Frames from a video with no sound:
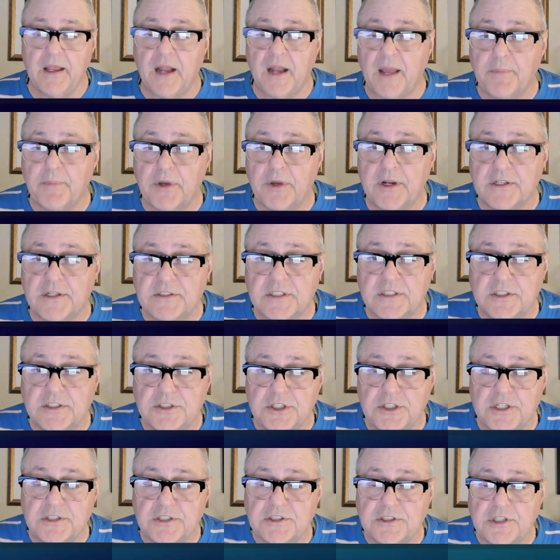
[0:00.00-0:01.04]
I'm going to
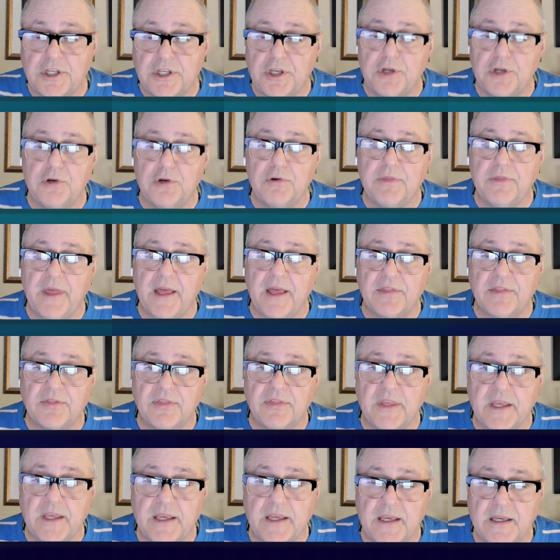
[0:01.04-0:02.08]
suggest to you that
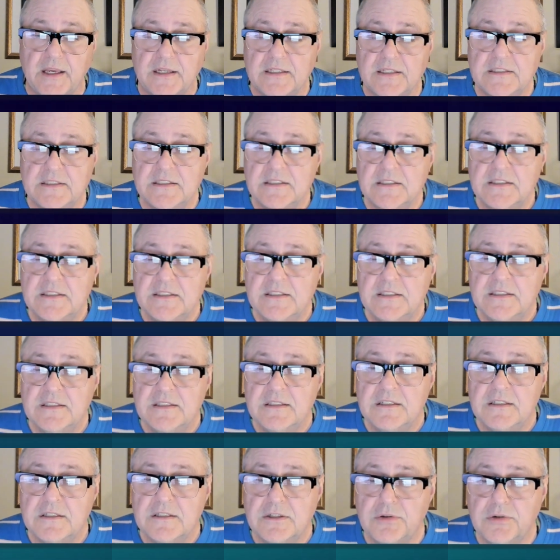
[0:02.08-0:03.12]
the
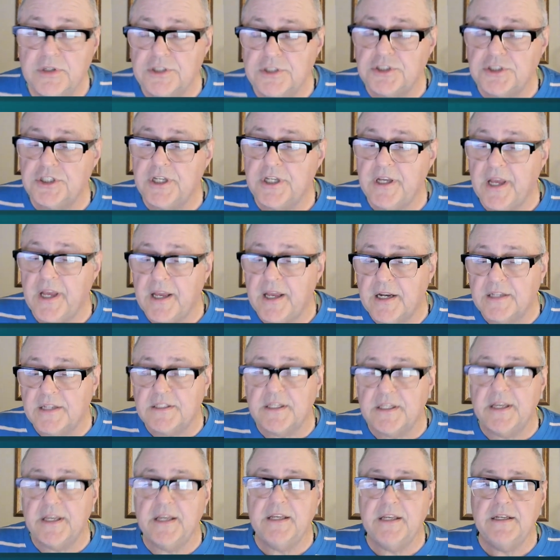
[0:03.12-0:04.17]

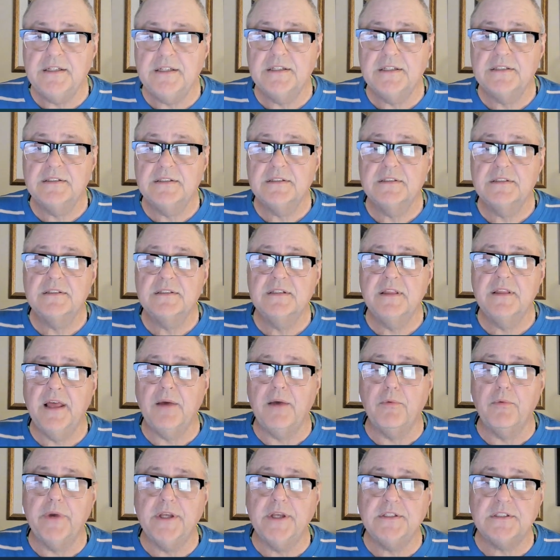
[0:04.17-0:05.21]
Christianity
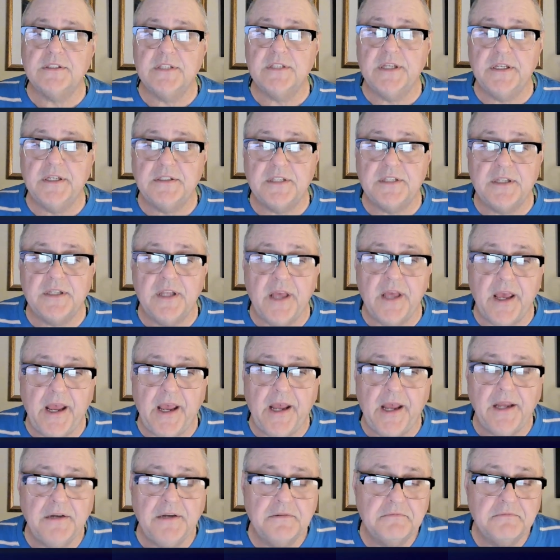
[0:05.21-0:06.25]
that we see
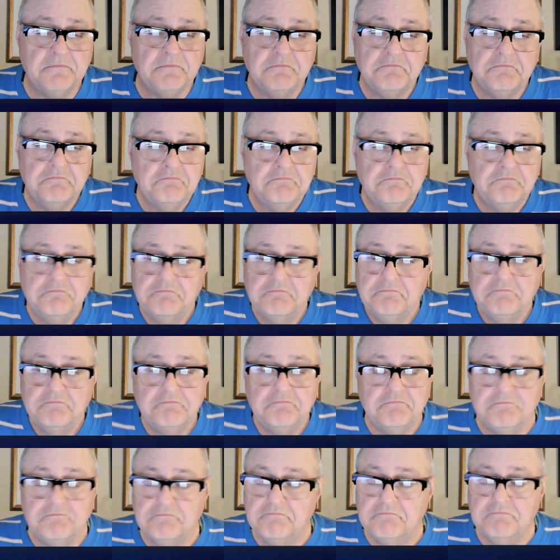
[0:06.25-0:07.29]
today,
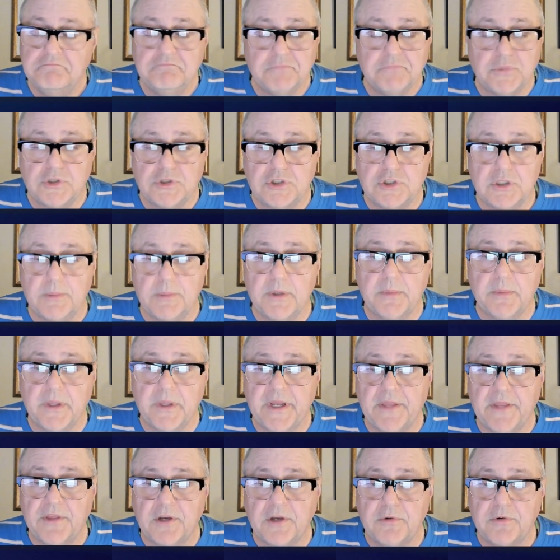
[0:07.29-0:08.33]

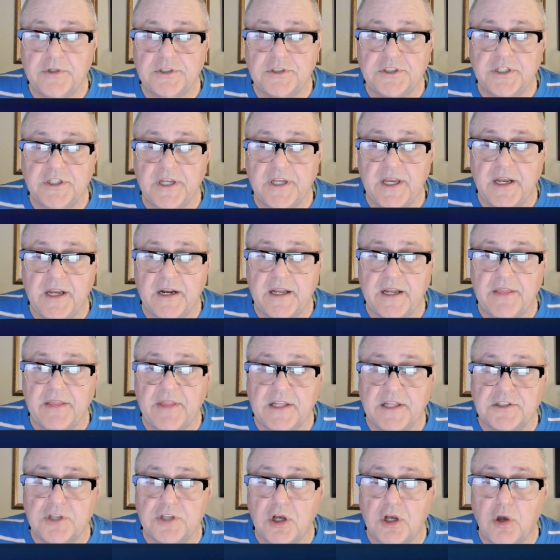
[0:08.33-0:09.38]
presumably the Christianity
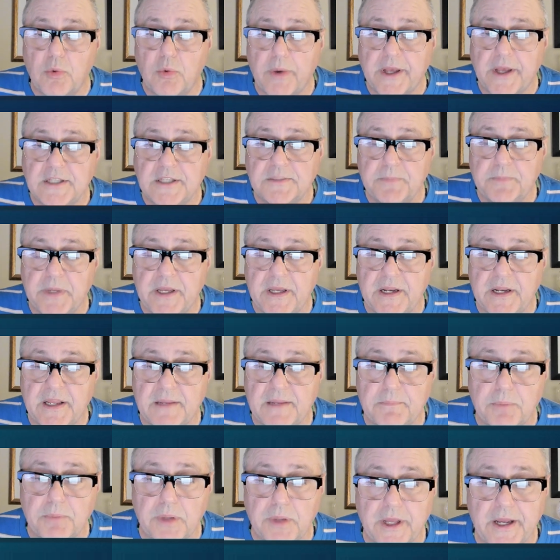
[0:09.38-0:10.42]
that's always been
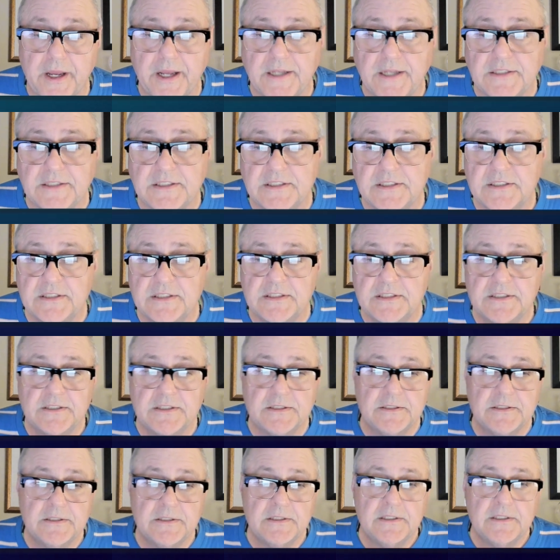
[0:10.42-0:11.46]
in place,
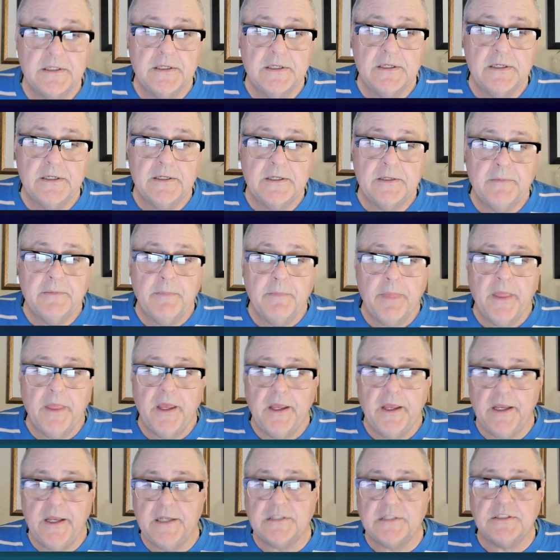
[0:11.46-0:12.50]

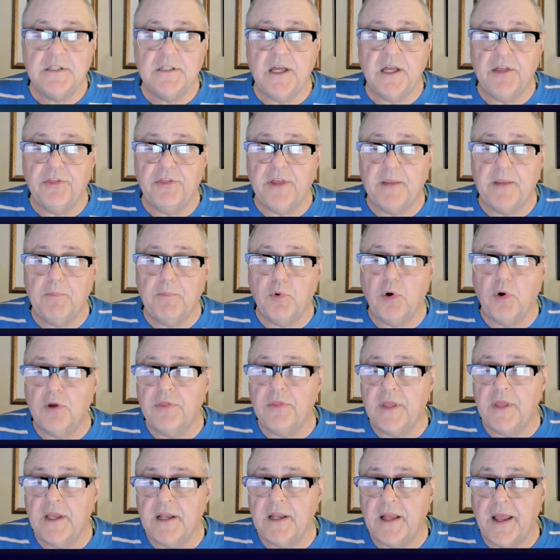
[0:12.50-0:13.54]
is nothing more
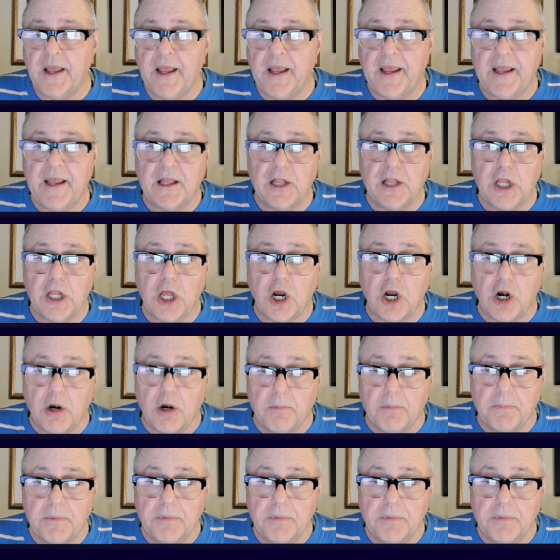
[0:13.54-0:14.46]
than a LARP.